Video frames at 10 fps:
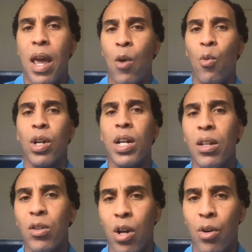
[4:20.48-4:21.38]
and were
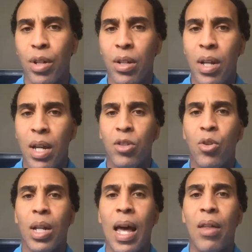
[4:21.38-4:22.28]
color coded
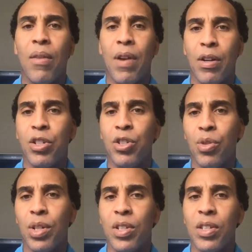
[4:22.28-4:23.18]
to allow the various
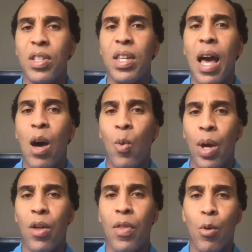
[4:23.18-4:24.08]
units to see how
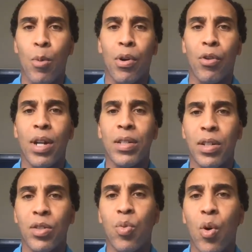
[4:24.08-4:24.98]
well they were
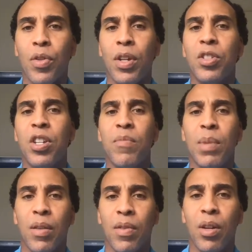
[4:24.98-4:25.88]
progressing toward the
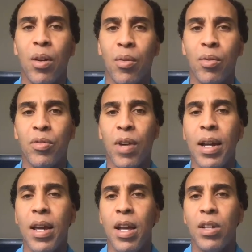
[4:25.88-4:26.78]
achievement of the goals, right?